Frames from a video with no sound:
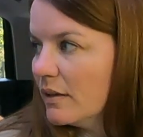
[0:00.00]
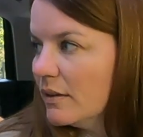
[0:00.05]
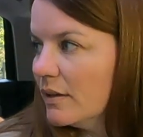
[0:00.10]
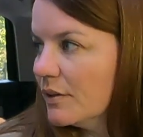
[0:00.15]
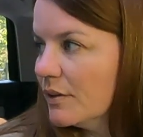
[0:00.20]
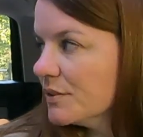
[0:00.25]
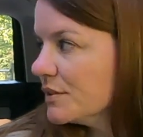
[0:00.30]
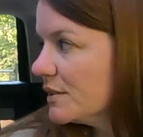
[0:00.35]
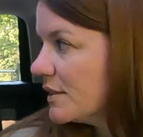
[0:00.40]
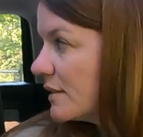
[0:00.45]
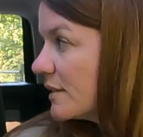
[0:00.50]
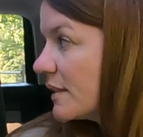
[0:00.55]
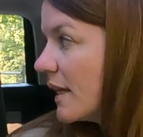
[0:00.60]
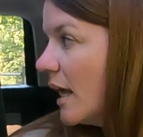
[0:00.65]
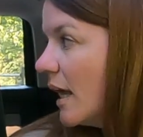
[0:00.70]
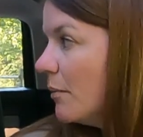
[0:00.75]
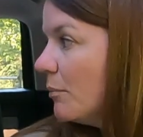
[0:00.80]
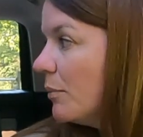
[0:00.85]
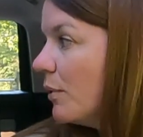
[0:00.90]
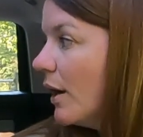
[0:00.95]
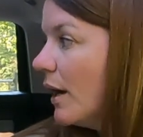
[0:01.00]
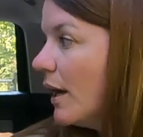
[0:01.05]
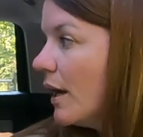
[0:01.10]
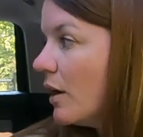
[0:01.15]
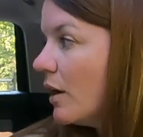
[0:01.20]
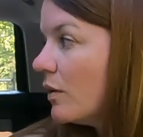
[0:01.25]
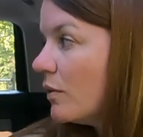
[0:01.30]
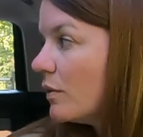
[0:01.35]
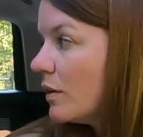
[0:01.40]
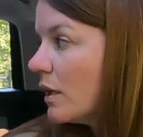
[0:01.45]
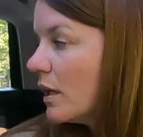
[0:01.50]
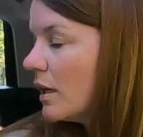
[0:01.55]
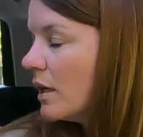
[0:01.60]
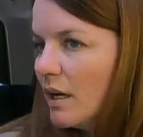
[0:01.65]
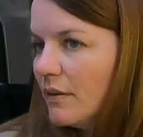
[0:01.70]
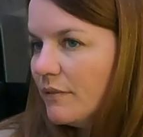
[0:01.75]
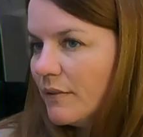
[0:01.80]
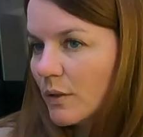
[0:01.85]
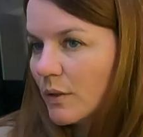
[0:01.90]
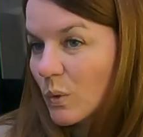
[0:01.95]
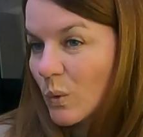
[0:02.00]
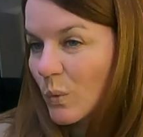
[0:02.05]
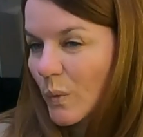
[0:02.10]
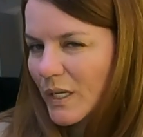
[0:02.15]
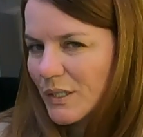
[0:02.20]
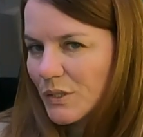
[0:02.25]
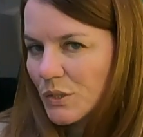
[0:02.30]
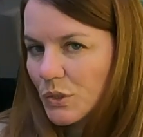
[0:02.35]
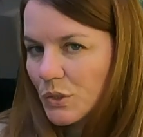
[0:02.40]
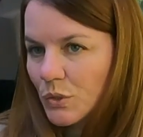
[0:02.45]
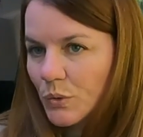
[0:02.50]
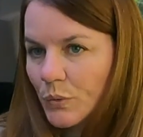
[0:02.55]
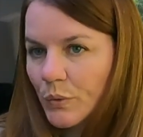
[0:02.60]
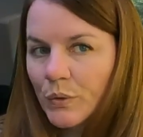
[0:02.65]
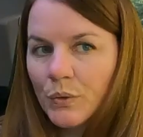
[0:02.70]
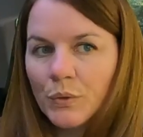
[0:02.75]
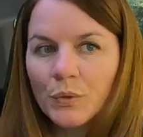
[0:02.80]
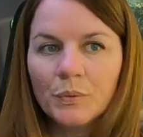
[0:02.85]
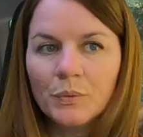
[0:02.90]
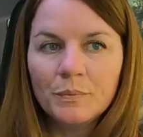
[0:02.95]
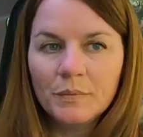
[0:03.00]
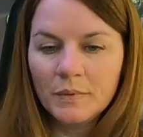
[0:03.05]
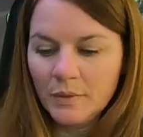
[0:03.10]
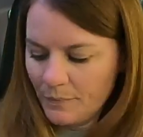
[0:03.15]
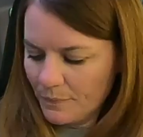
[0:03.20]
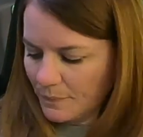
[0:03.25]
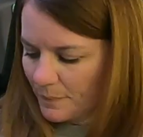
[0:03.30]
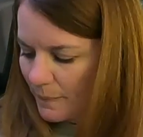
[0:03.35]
there's this campground. I found a restroom.